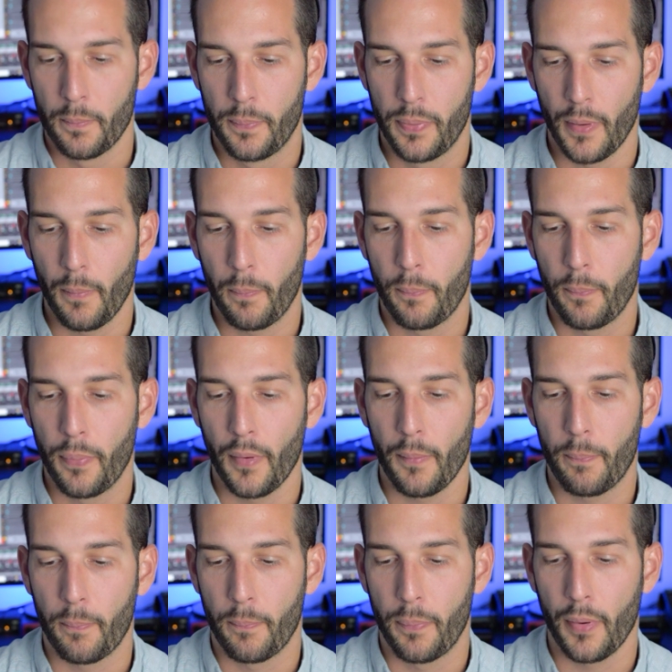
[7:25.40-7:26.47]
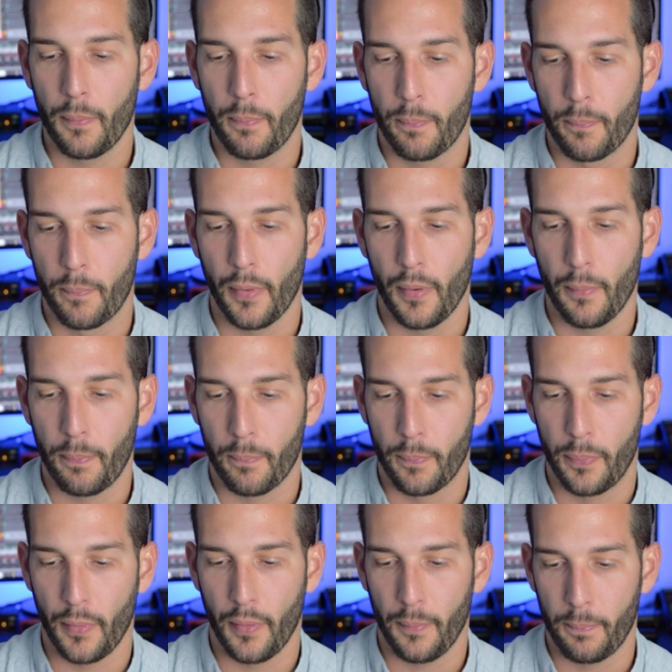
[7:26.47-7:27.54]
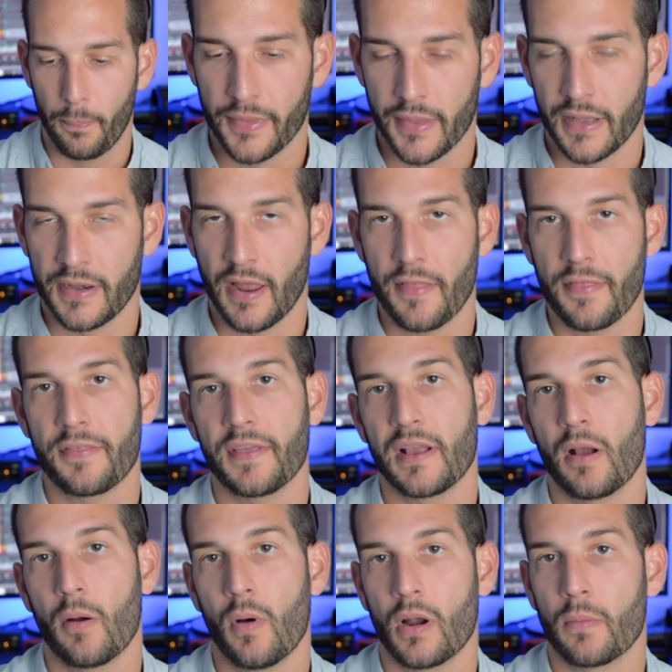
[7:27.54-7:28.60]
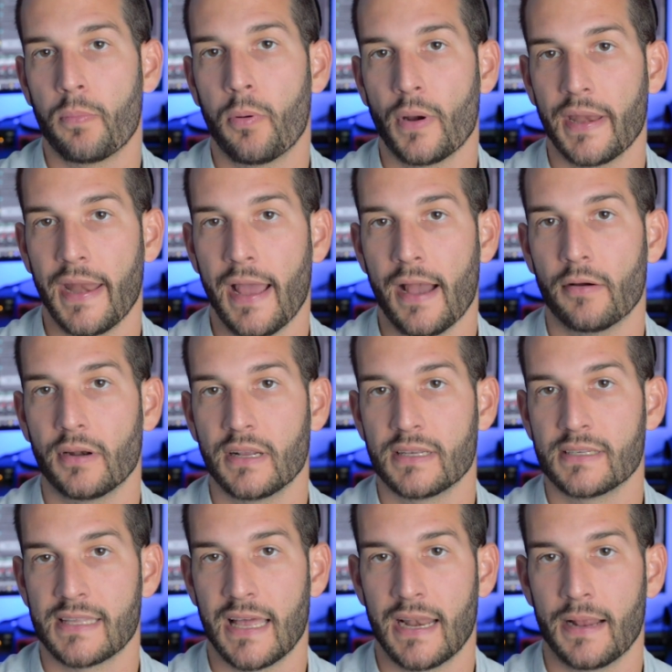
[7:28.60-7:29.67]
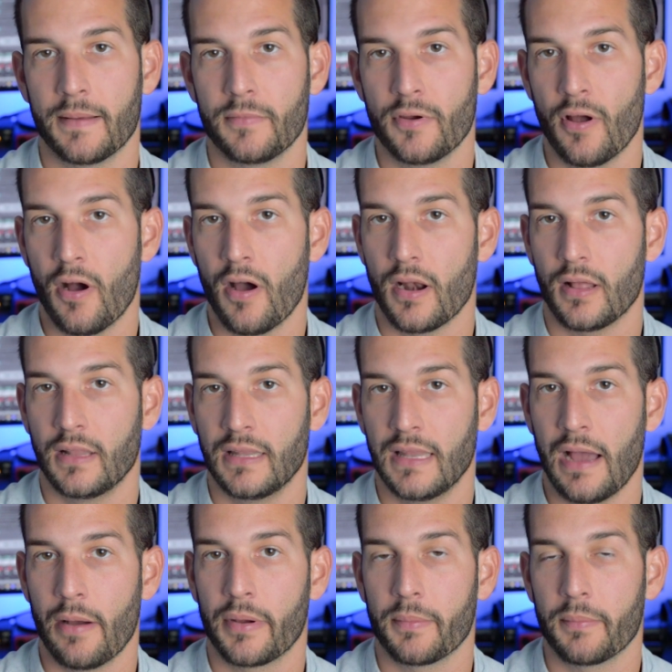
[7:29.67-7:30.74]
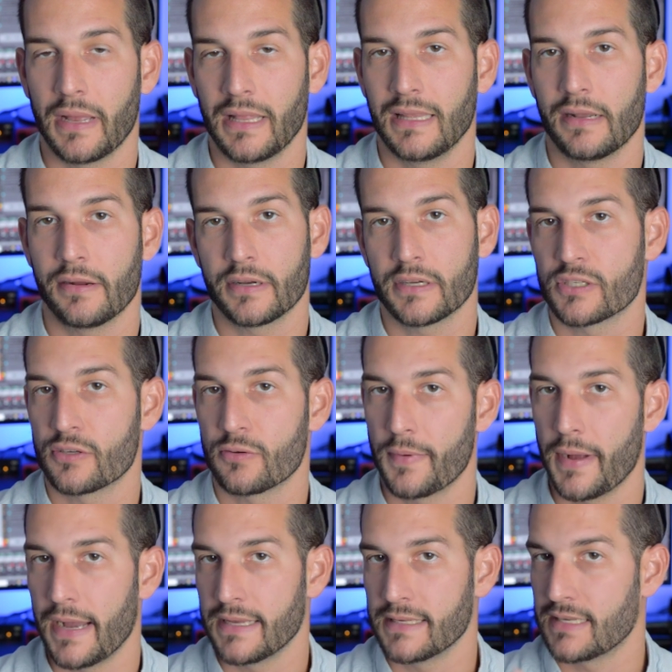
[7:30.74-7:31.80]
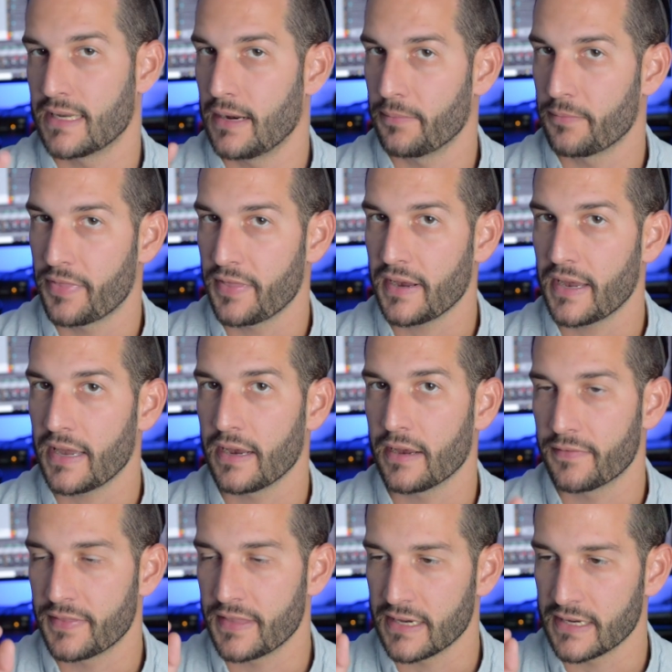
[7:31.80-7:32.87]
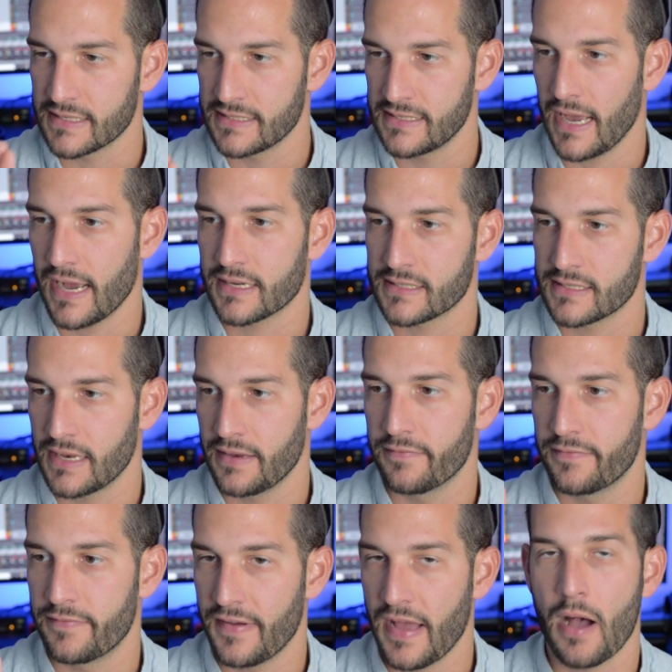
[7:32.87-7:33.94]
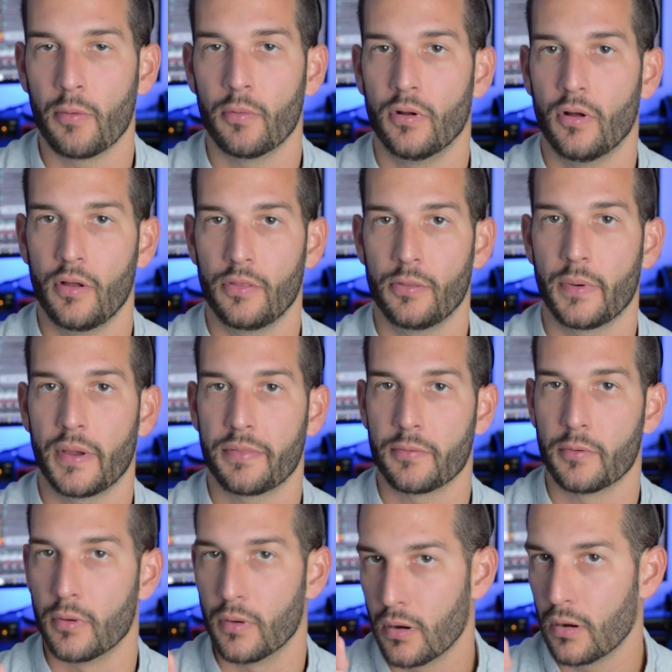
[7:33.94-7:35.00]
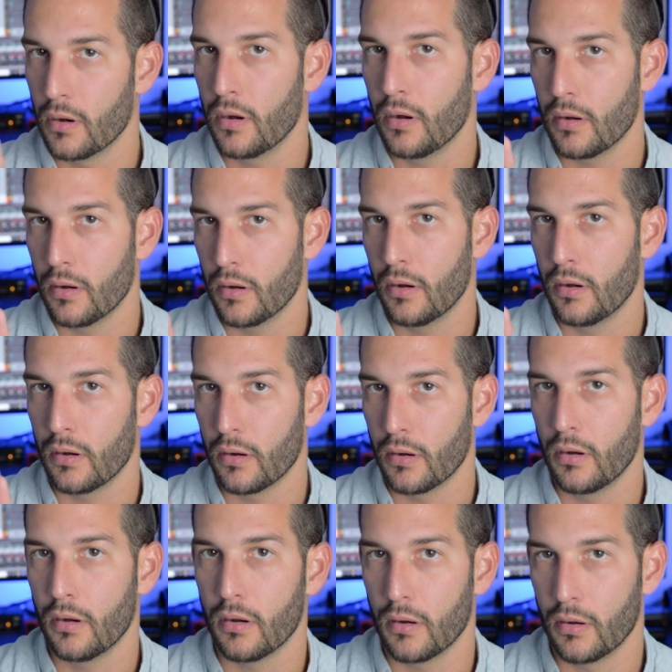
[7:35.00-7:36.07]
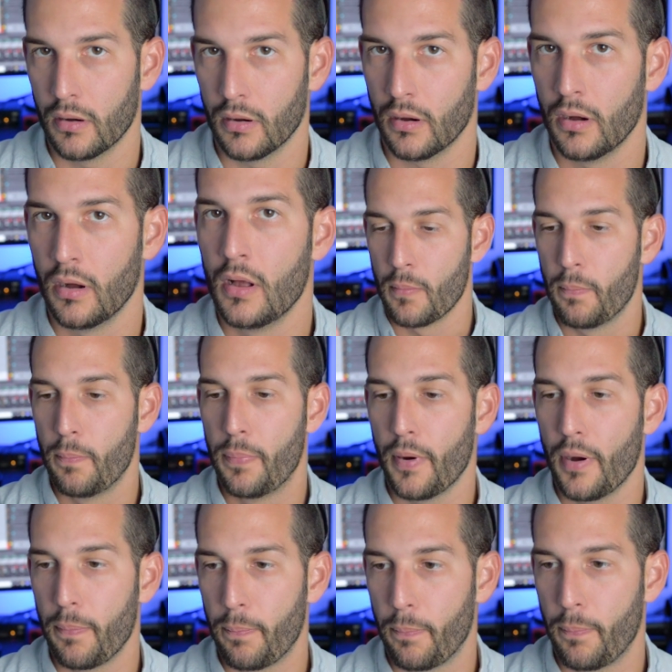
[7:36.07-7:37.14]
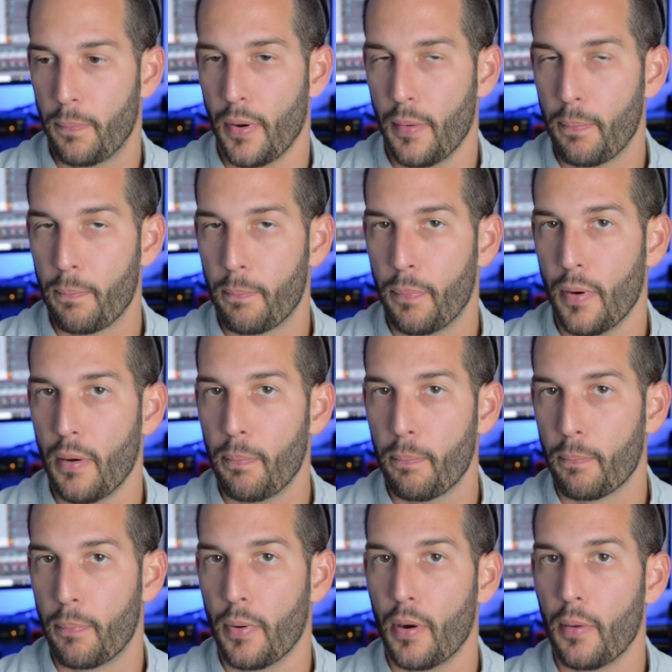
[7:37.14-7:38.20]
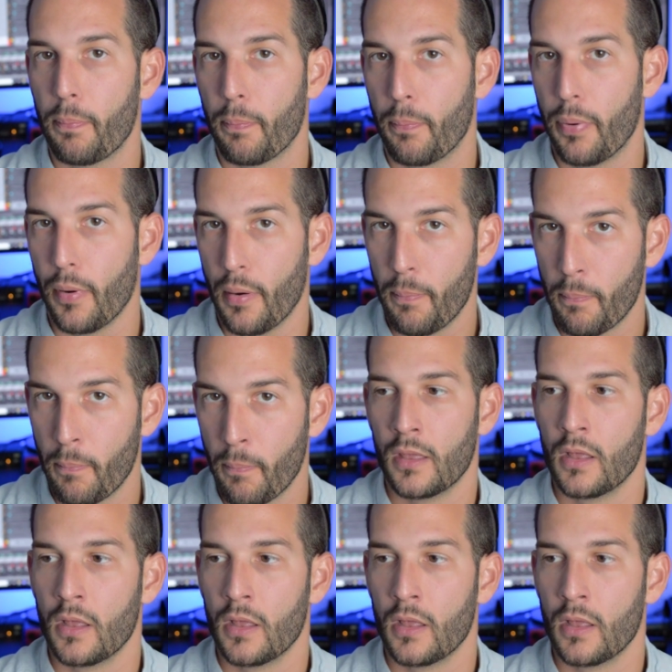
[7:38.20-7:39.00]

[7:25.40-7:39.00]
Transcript: boop, boop, boop, boop, boop, boop, boop. Another thing I want to point out is that I'm not allowing my larynx to rise, and I'm thinking of the exact same vowel all the way through. Uh, uh, uh, uh. Boop, boop, boop, boop, boop,